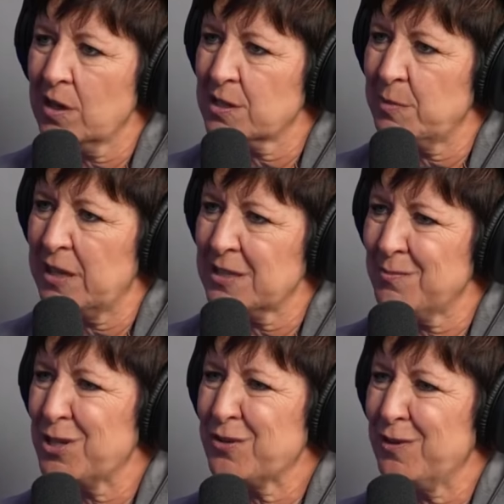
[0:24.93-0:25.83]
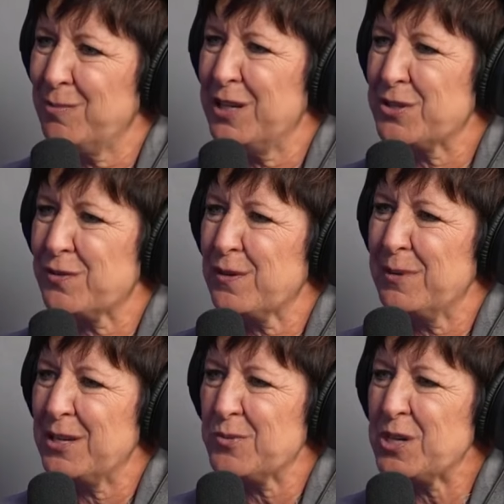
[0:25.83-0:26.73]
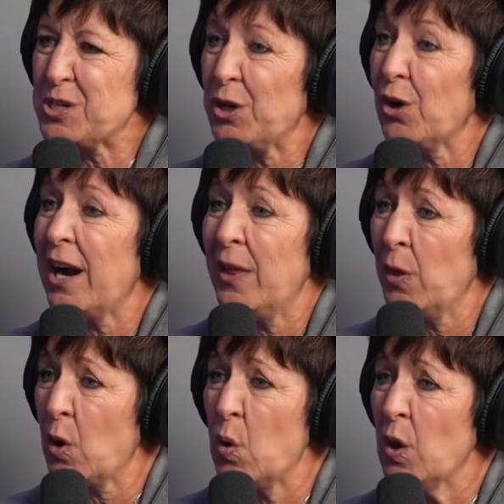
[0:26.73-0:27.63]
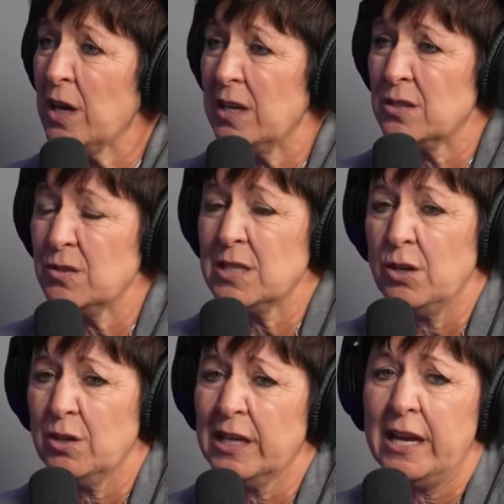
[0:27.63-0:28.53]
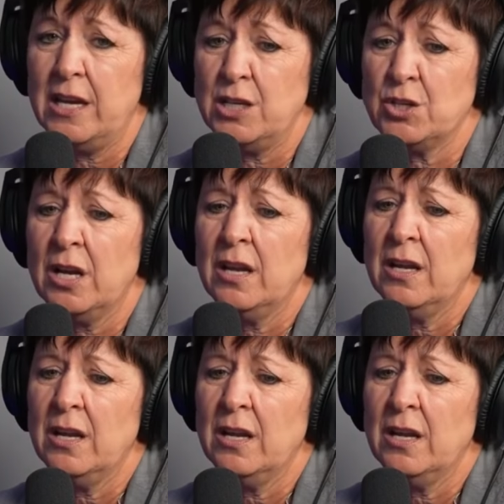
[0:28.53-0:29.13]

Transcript: has been as much of a pleasure for me as watching her on the court, as you see her engage